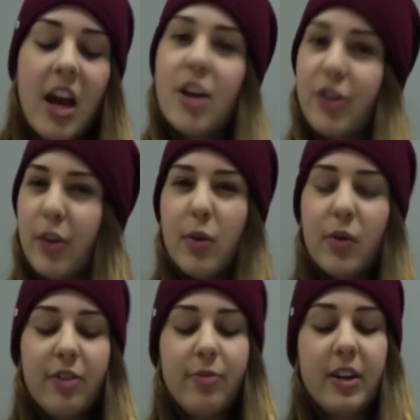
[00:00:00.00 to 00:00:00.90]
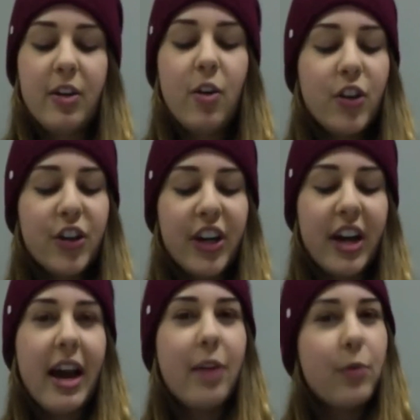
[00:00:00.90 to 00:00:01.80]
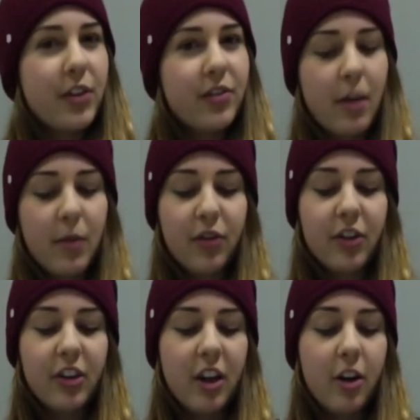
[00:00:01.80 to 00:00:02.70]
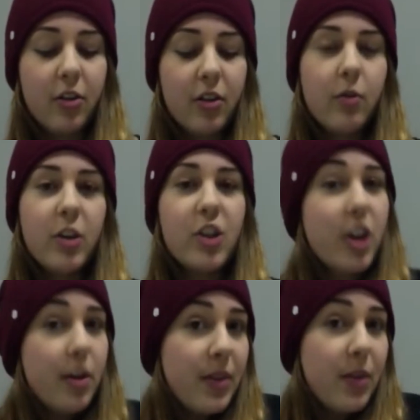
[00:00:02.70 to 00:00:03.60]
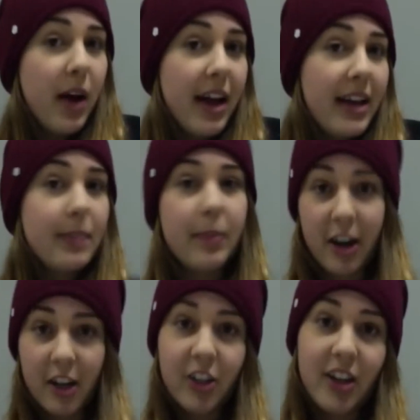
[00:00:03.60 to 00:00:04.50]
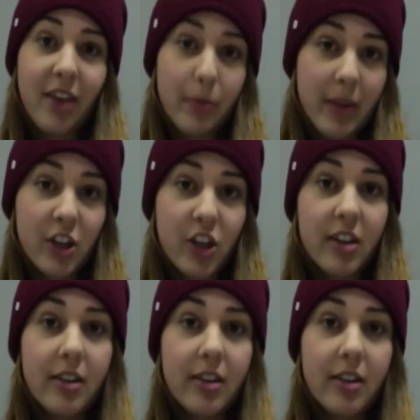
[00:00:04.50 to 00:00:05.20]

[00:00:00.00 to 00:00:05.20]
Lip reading: Noble would have been older and would have come over alone, which could be why his parents are never mentioned.